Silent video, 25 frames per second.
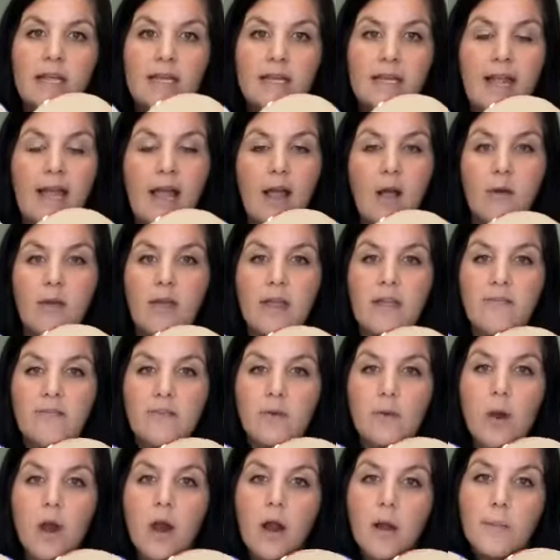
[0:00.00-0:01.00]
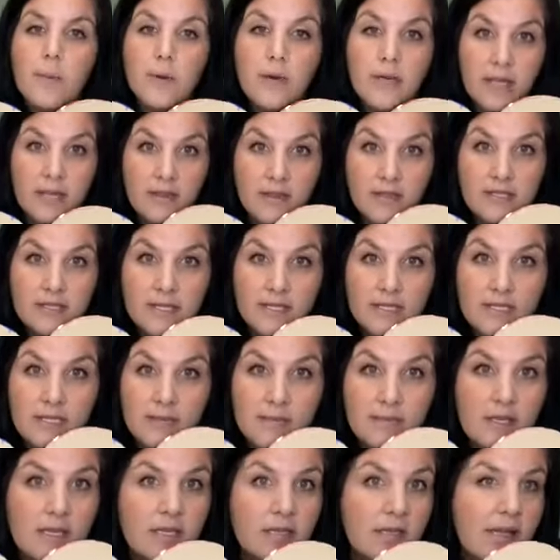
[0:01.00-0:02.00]
Now, if you are putting this on
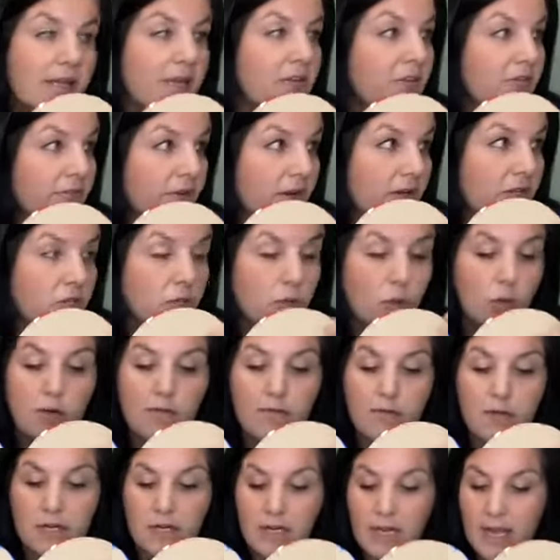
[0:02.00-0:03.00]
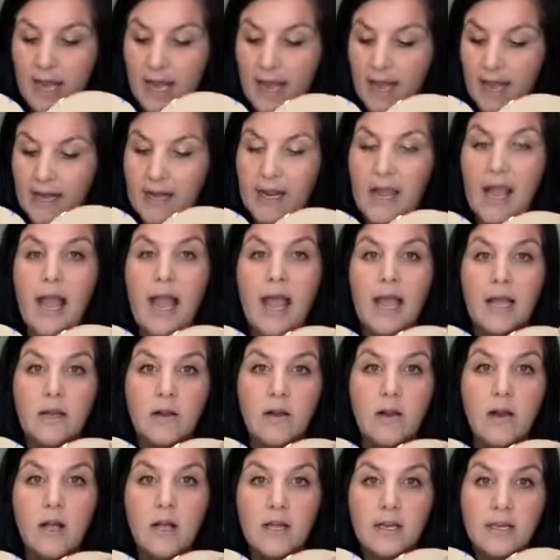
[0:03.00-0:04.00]
something like your front door, if you're gonna add a
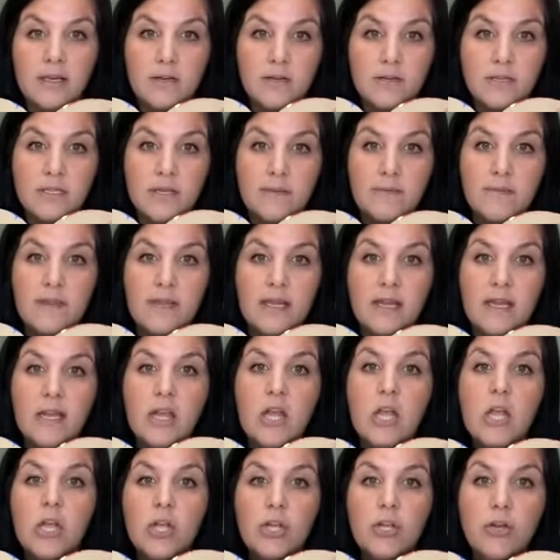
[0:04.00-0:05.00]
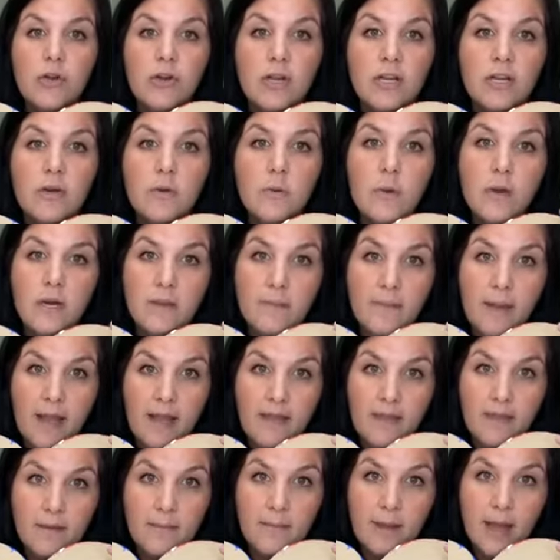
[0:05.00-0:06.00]
hanger on it or something, you're gonna wanna
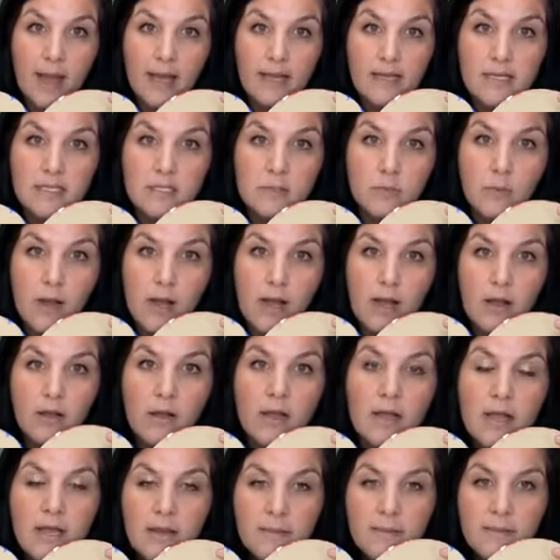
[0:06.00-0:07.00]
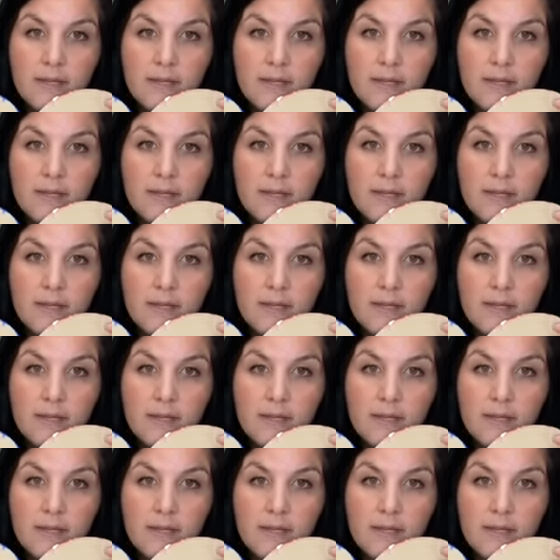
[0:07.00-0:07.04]
paint the back as well.